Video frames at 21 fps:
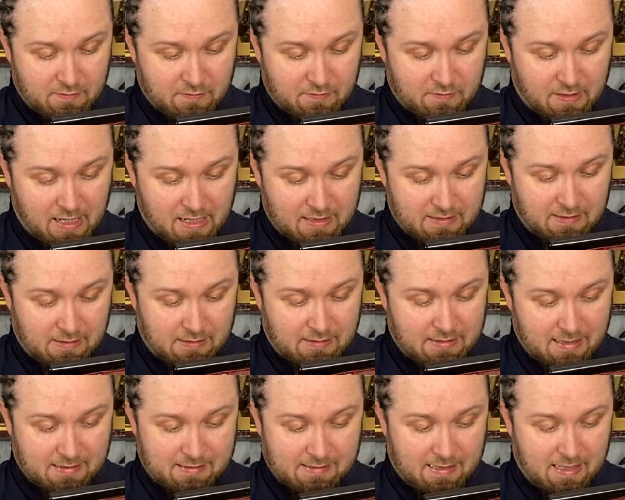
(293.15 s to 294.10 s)
So yeah, it's the
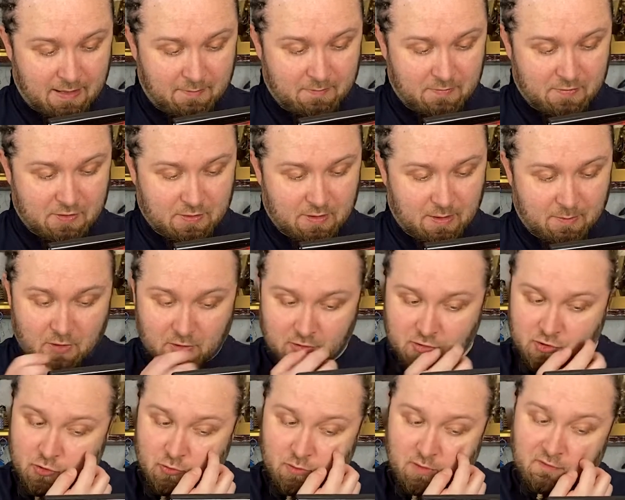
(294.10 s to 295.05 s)
exact same. So I'm not
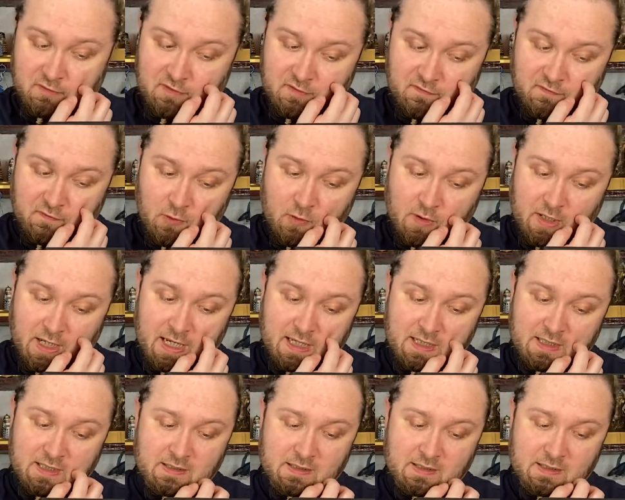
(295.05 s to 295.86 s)
sure if the 4K